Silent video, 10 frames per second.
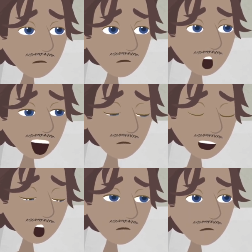but my
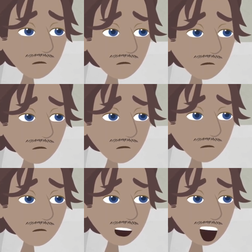wife and son are
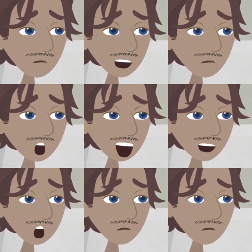far more
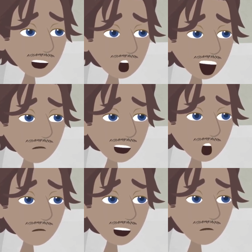important than
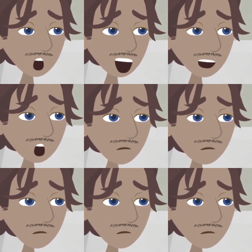anything else.